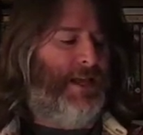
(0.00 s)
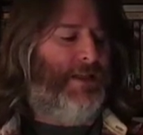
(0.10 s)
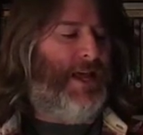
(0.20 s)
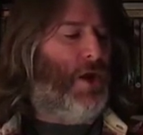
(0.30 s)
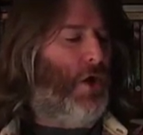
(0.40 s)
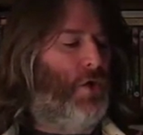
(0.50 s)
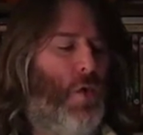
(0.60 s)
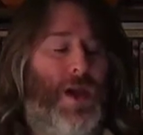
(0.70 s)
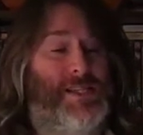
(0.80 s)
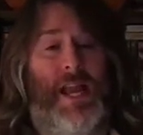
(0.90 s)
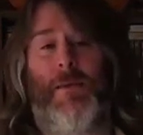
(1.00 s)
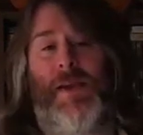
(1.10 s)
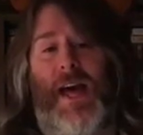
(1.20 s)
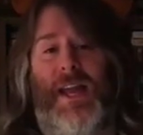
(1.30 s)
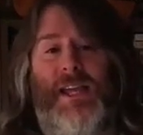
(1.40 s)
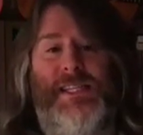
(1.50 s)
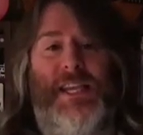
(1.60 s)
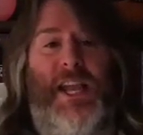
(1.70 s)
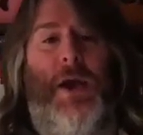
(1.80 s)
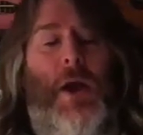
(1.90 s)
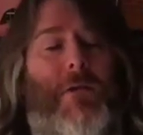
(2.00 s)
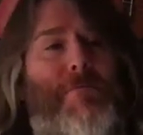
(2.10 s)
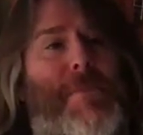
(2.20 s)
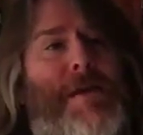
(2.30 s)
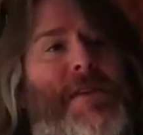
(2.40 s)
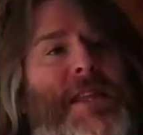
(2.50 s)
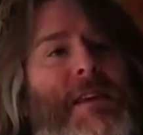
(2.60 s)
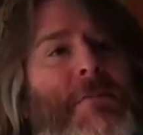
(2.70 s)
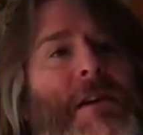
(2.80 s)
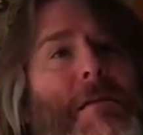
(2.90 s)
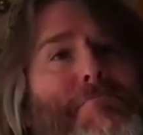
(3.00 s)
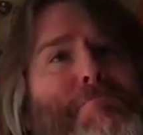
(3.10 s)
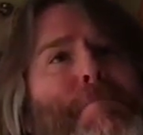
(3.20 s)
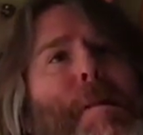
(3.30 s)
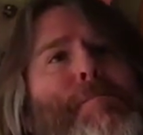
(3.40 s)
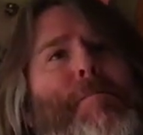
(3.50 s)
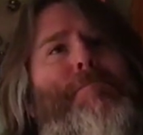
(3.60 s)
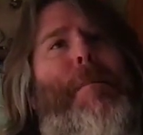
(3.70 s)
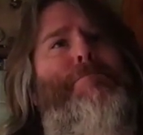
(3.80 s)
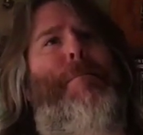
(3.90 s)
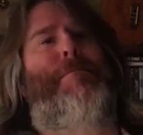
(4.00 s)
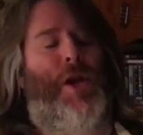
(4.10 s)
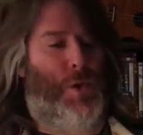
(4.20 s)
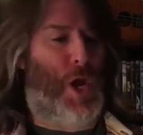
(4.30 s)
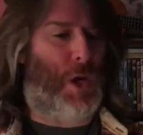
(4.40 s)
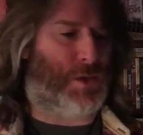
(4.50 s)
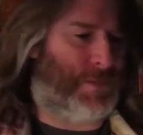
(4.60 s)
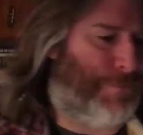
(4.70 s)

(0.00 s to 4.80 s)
They're not always going to be that easy. Or maybe they will. Who knows?